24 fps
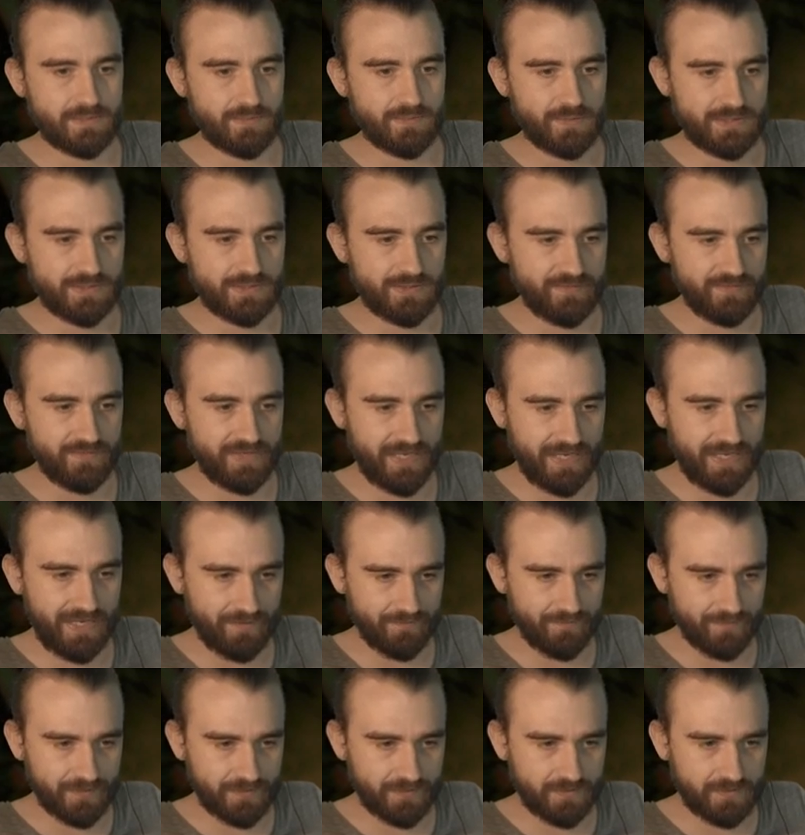What do you even
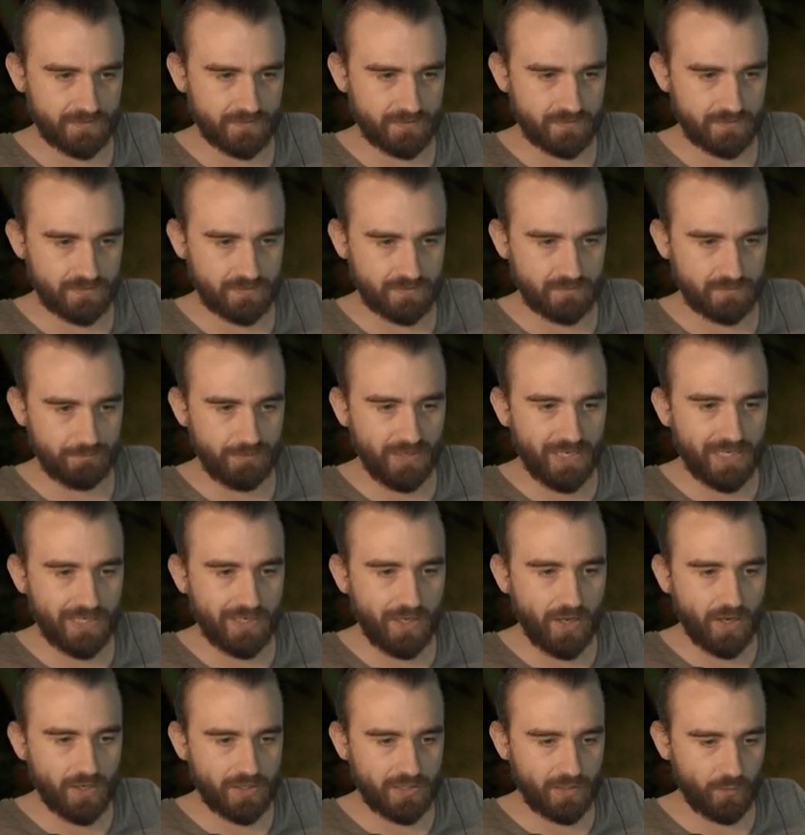have there?
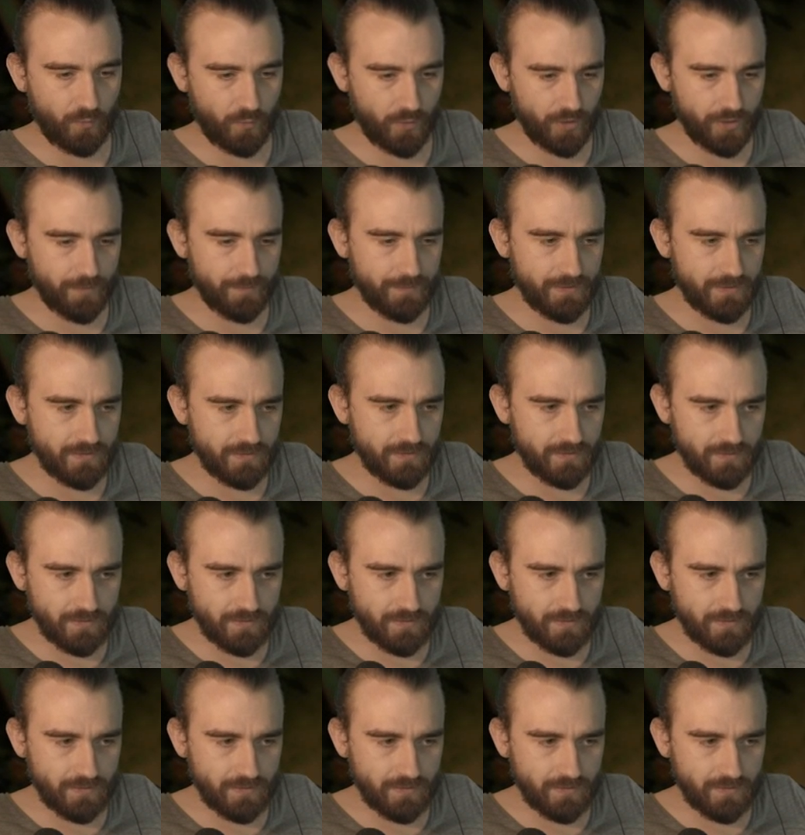Pelakka Wurm?